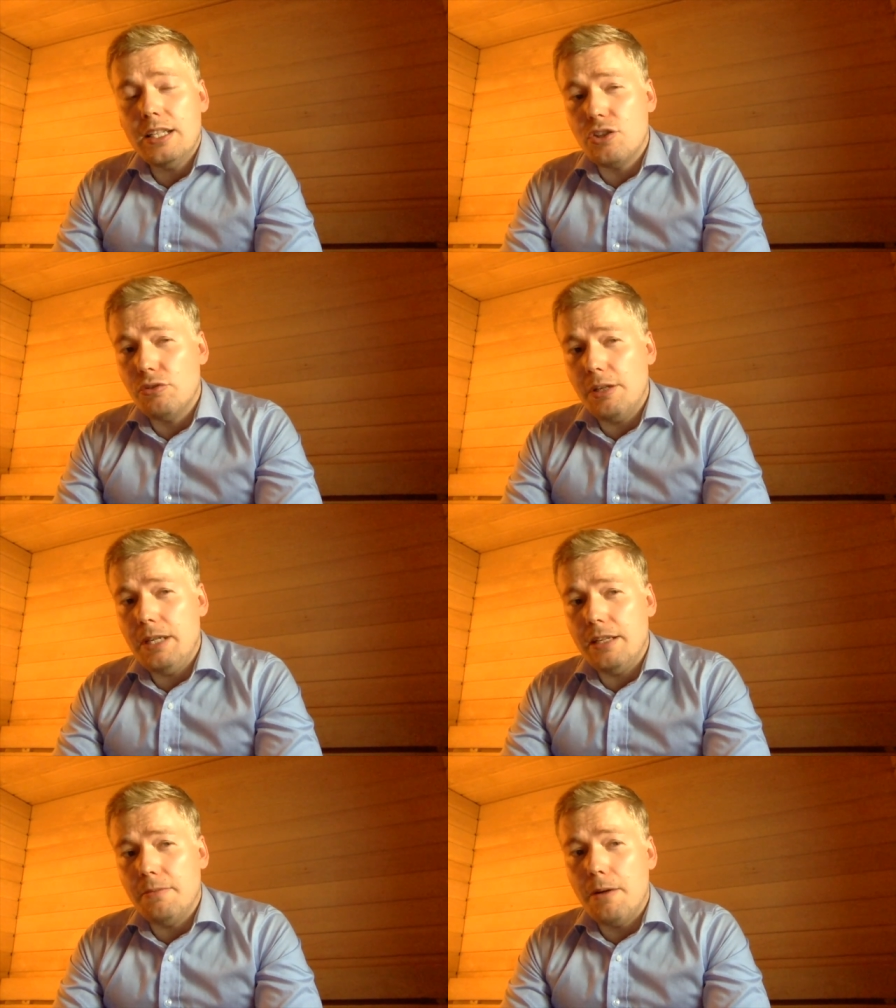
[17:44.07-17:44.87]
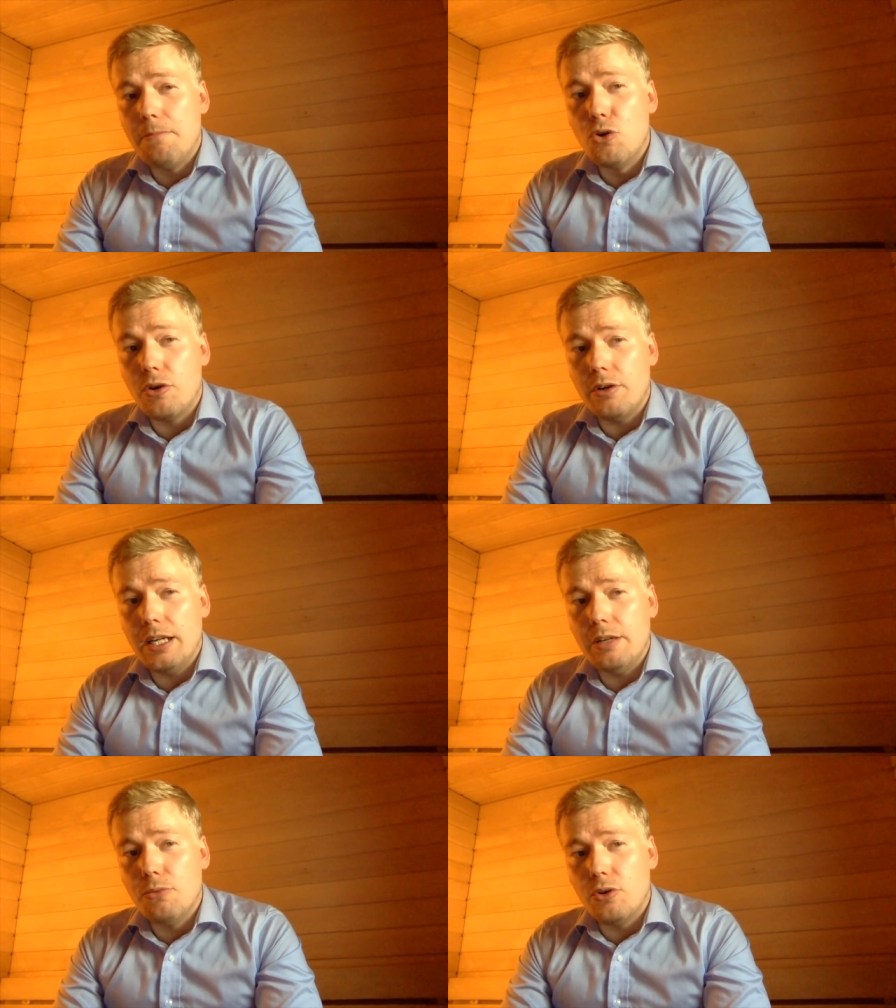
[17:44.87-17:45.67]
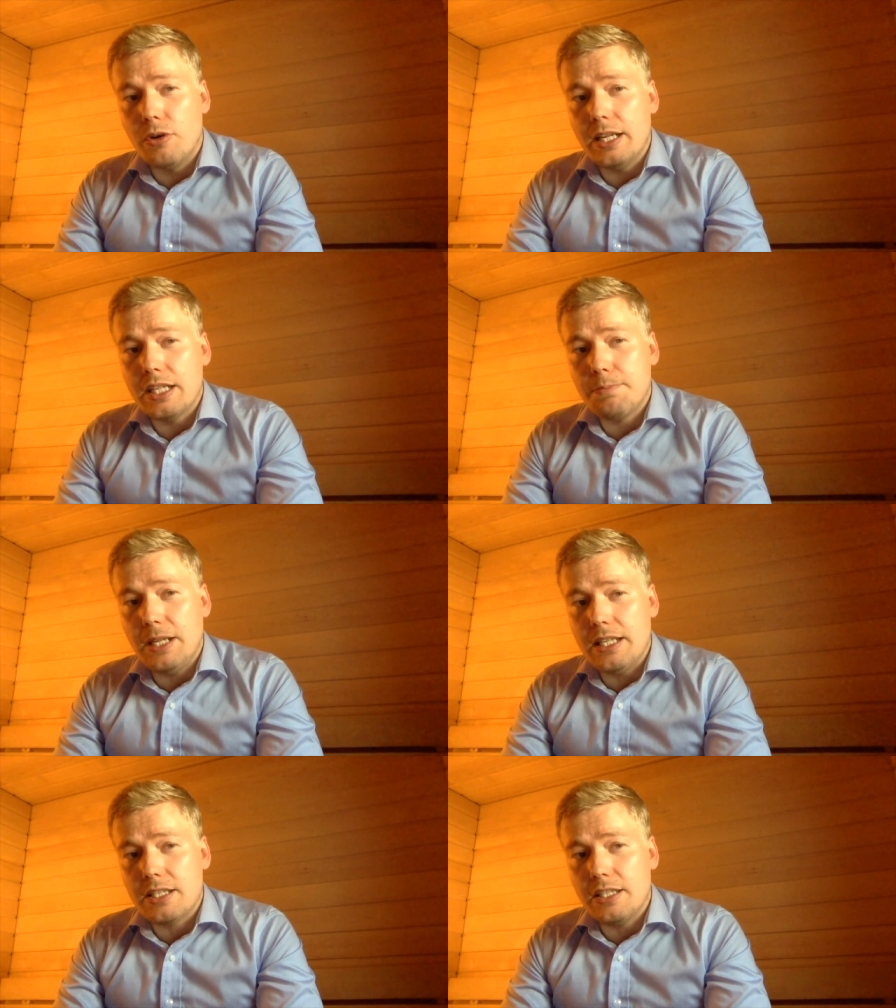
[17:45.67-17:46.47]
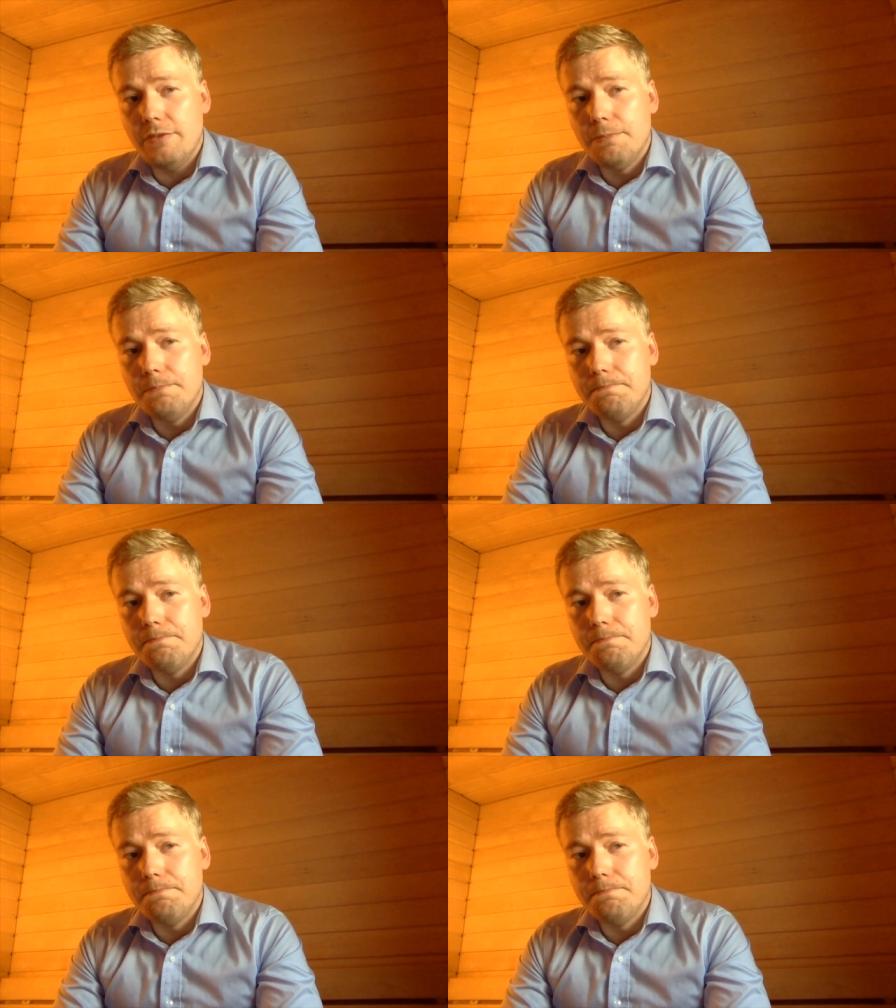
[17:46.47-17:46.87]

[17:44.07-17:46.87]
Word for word: it's only been more and more expensive.